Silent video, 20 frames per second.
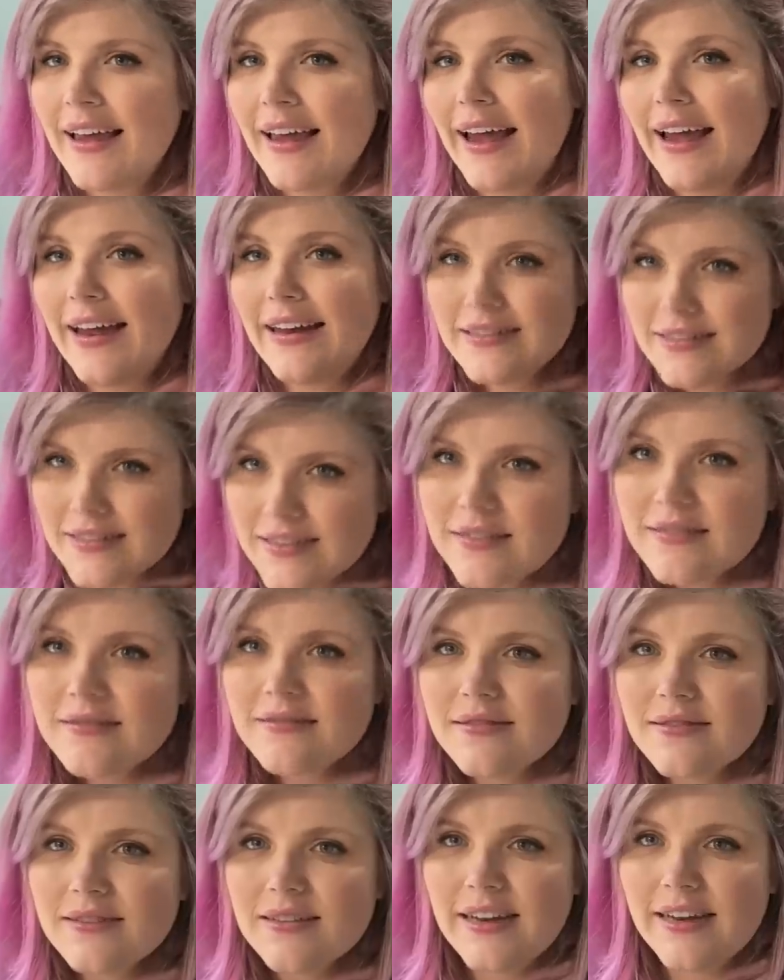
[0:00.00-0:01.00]
and
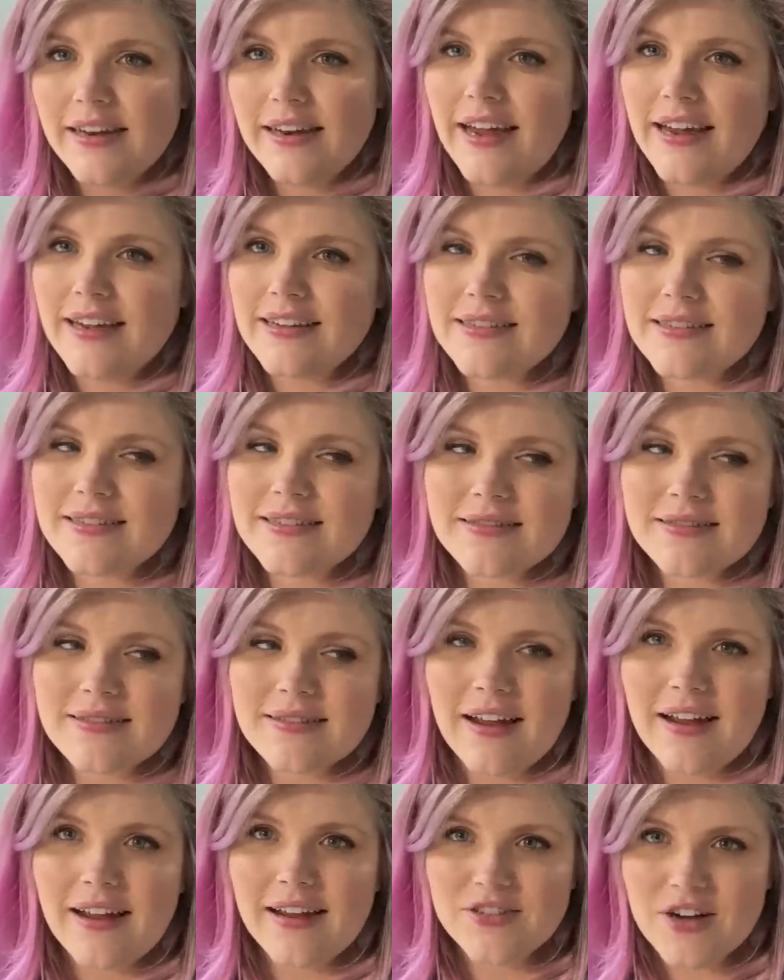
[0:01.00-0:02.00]
in case
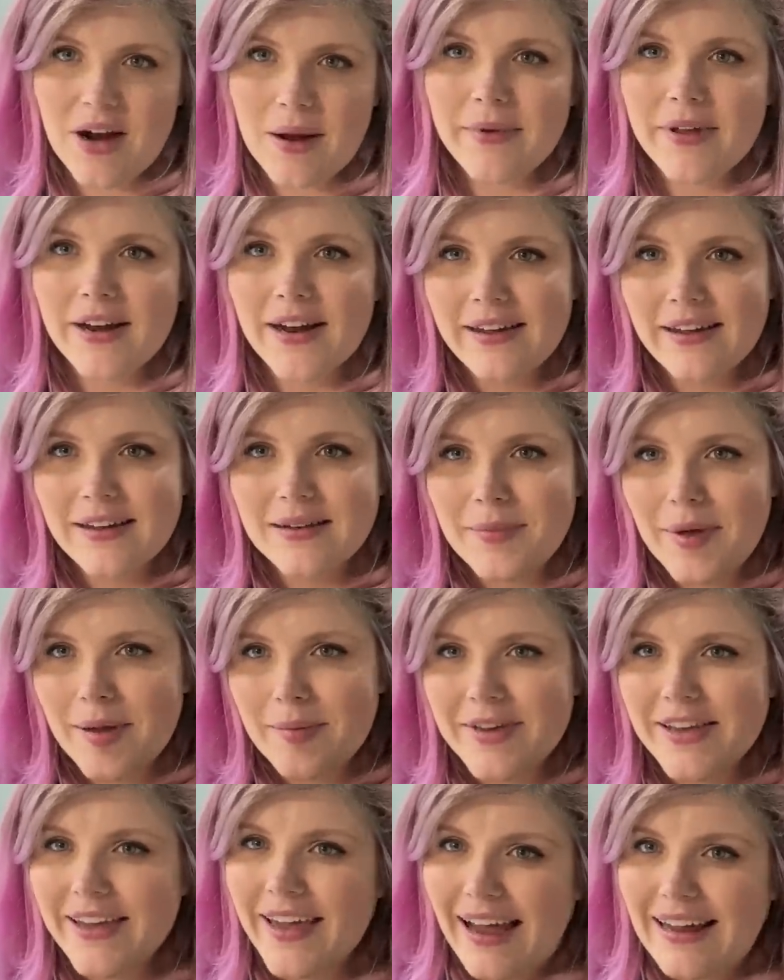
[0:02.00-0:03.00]
I drop it, I can
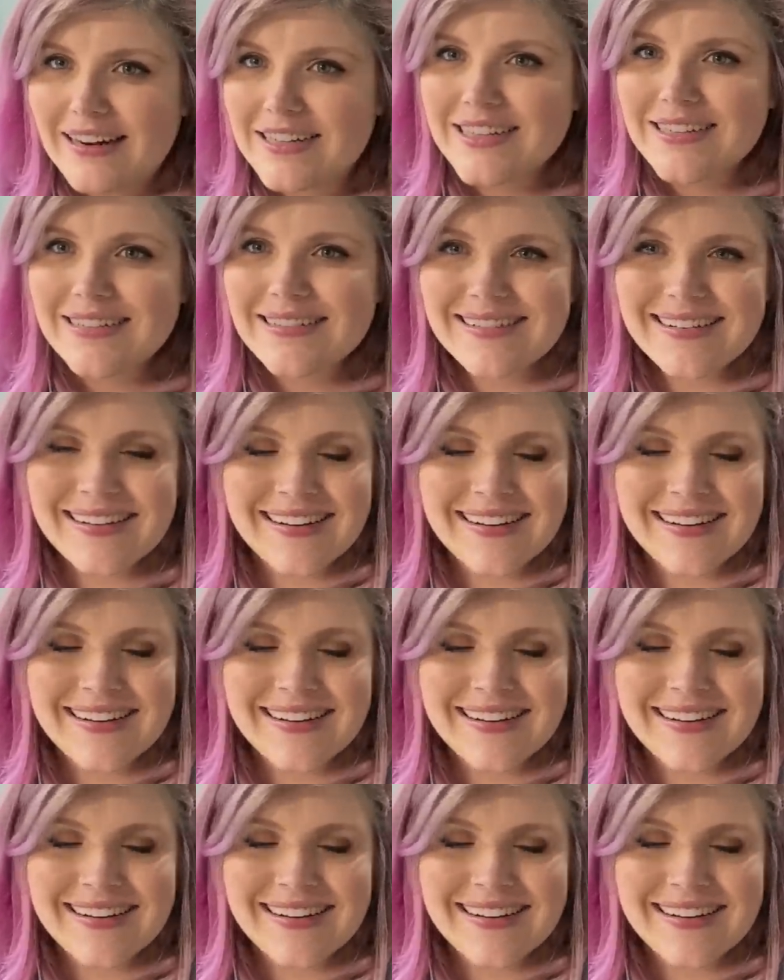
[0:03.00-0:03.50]
maybe catch it.